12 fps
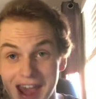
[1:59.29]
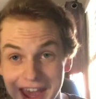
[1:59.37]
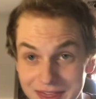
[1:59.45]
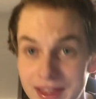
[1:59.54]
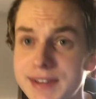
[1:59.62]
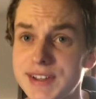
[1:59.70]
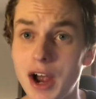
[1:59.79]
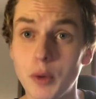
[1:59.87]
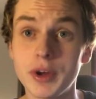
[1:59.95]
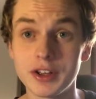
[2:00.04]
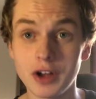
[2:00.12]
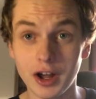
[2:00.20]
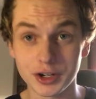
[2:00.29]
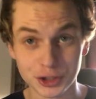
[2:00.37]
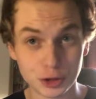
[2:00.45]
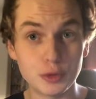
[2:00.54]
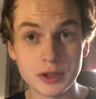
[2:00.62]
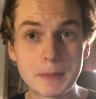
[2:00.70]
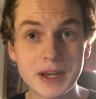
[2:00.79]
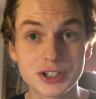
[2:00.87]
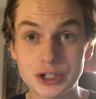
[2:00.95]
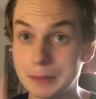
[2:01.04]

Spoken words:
And that's how we got to the picture.